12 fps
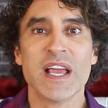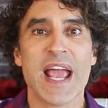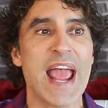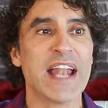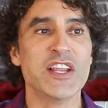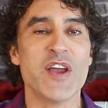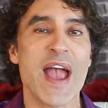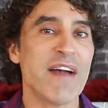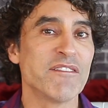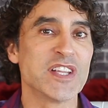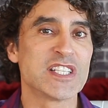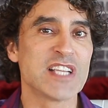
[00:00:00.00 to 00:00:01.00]
and you
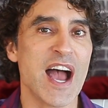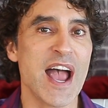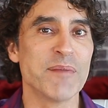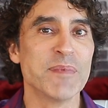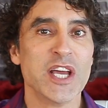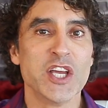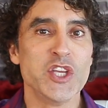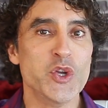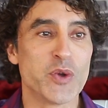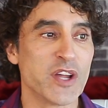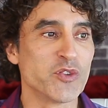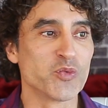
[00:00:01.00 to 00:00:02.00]
have the time, you
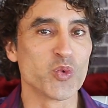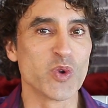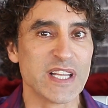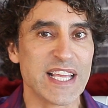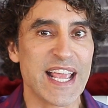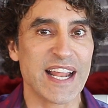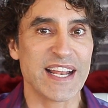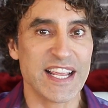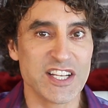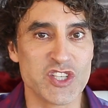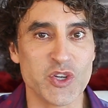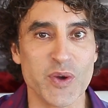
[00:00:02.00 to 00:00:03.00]
can really get
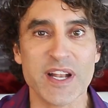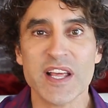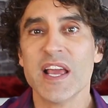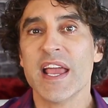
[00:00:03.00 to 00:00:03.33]
into it.